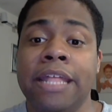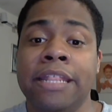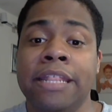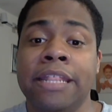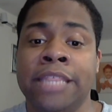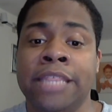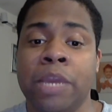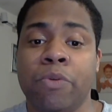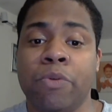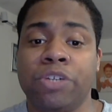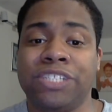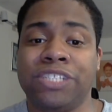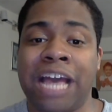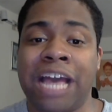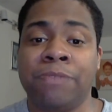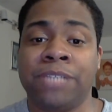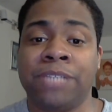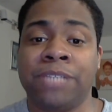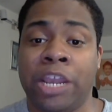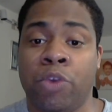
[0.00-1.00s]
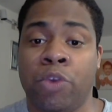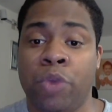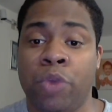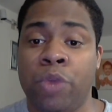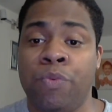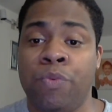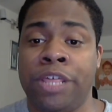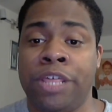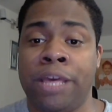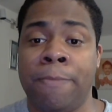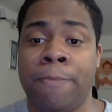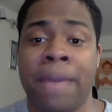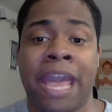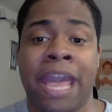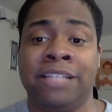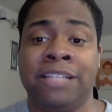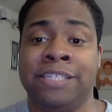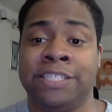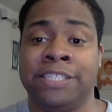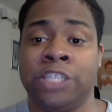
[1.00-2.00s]
There were times I agreed with him
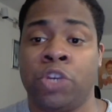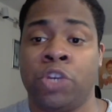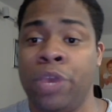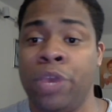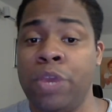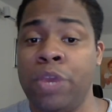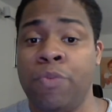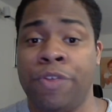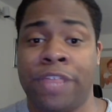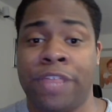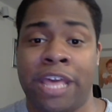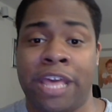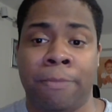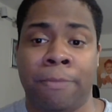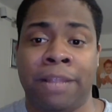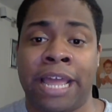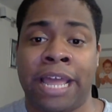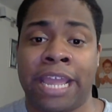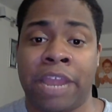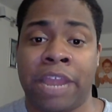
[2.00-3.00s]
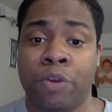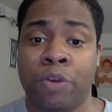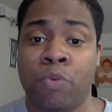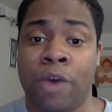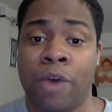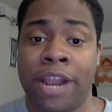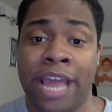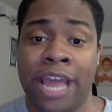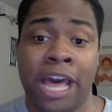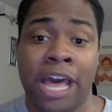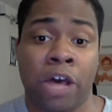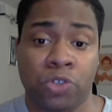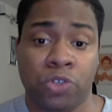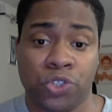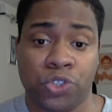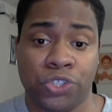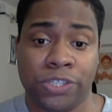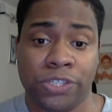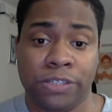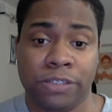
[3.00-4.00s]
and disagreed with him like everyone
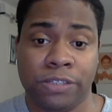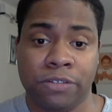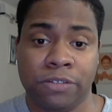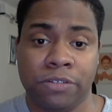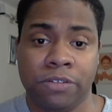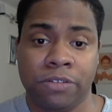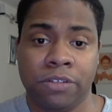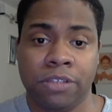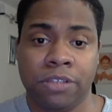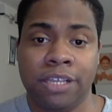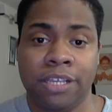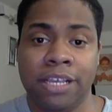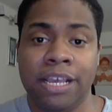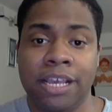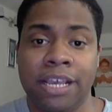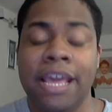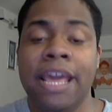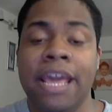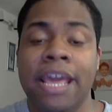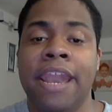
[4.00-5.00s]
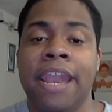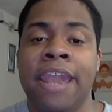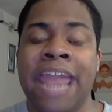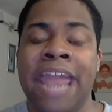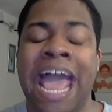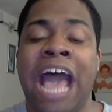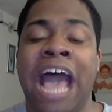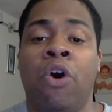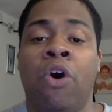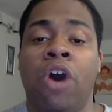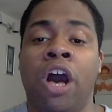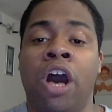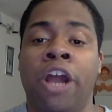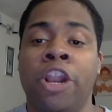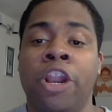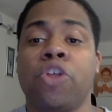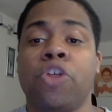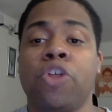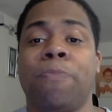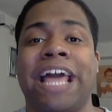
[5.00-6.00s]
else. Now,
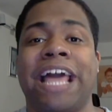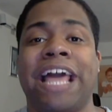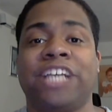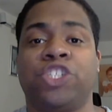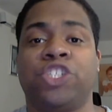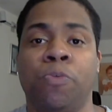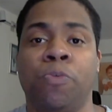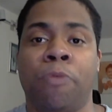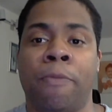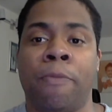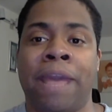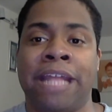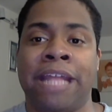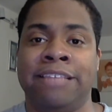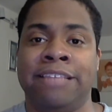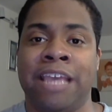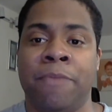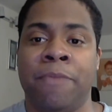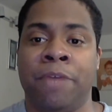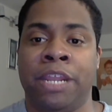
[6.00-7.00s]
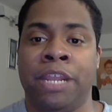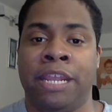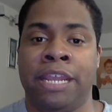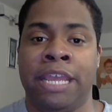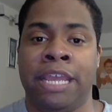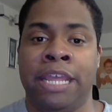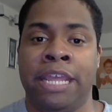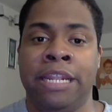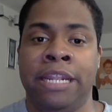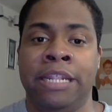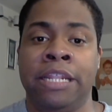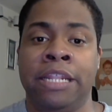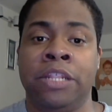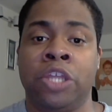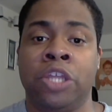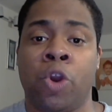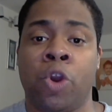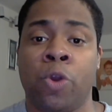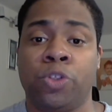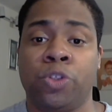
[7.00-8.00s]
another black Superman debuted in
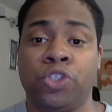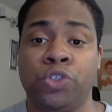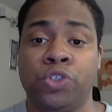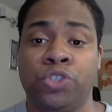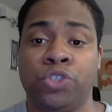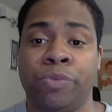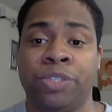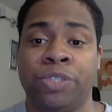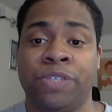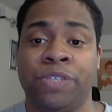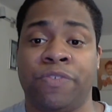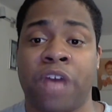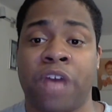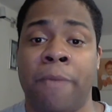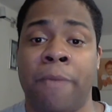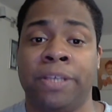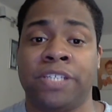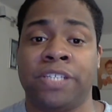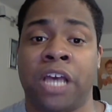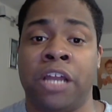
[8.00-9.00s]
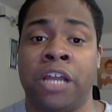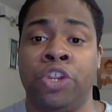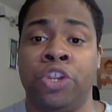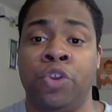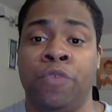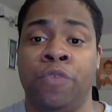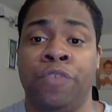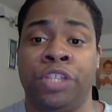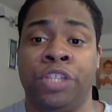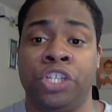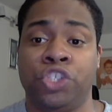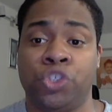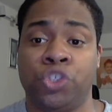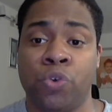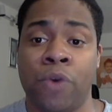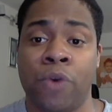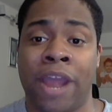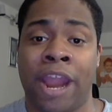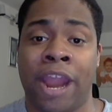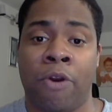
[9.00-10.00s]
the Earth 2 series of comics on the New
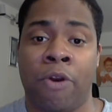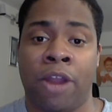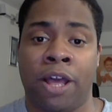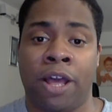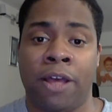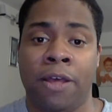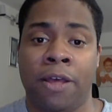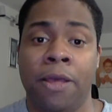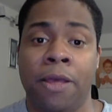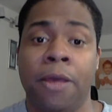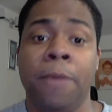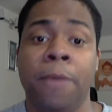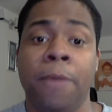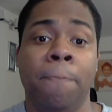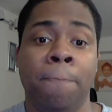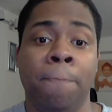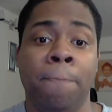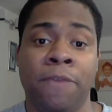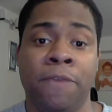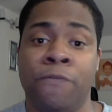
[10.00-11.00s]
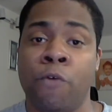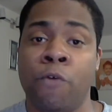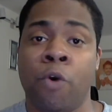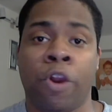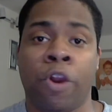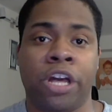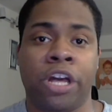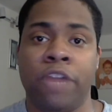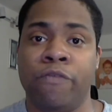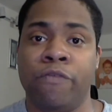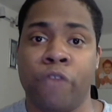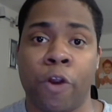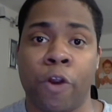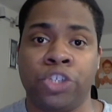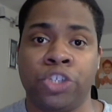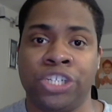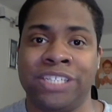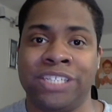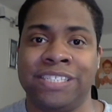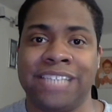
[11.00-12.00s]
52 era, before
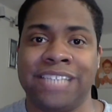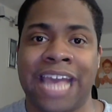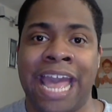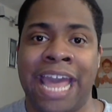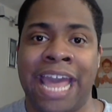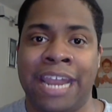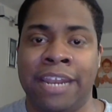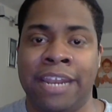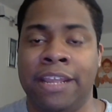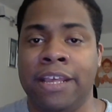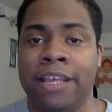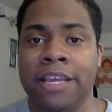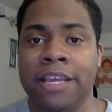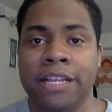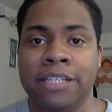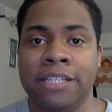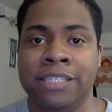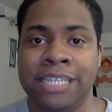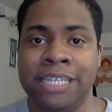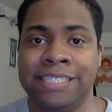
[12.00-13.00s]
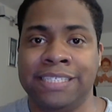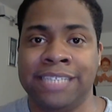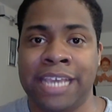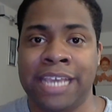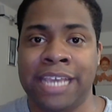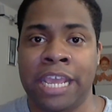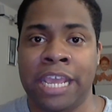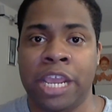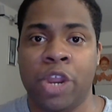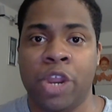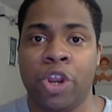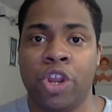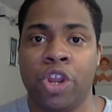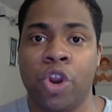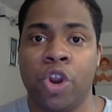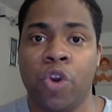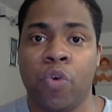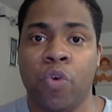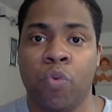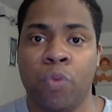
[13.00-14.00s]
Convergence and DC
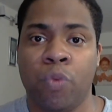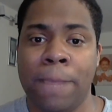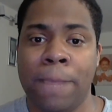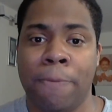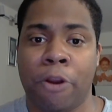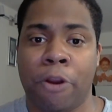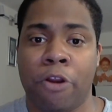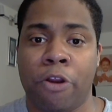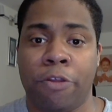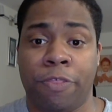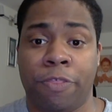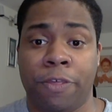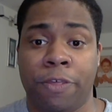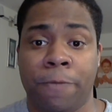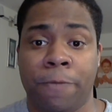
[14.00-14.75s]
Rebirth.